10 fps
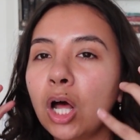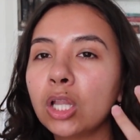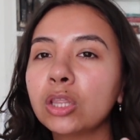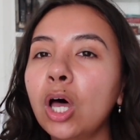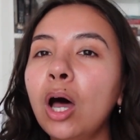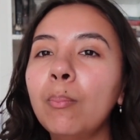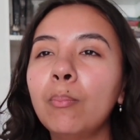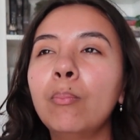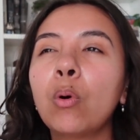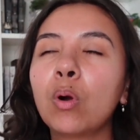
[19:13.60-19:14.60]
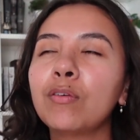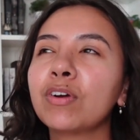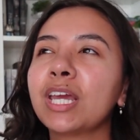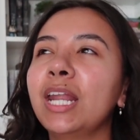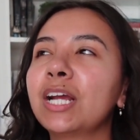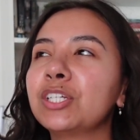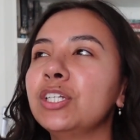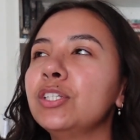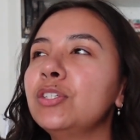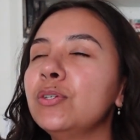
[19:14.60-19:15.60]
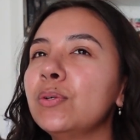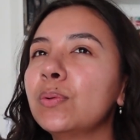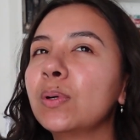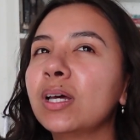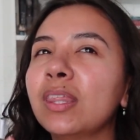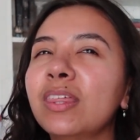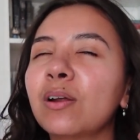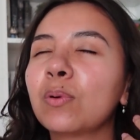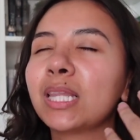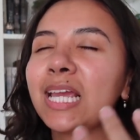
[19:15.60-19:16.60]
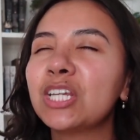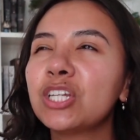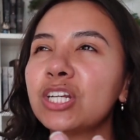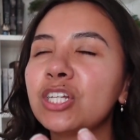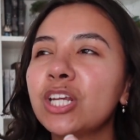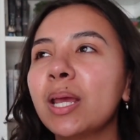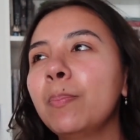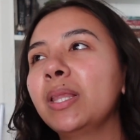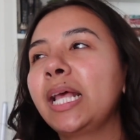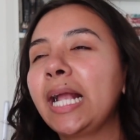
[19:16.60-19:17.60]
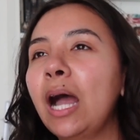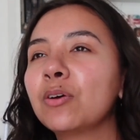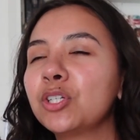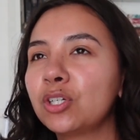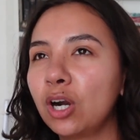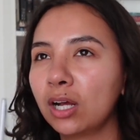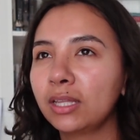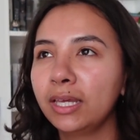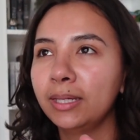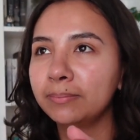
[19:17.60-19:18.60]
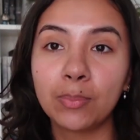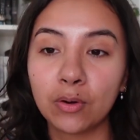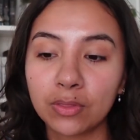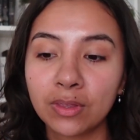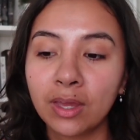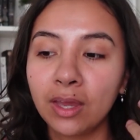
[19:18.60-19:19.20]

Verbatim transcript: a lot more of a connection to their relationship and like how strongly both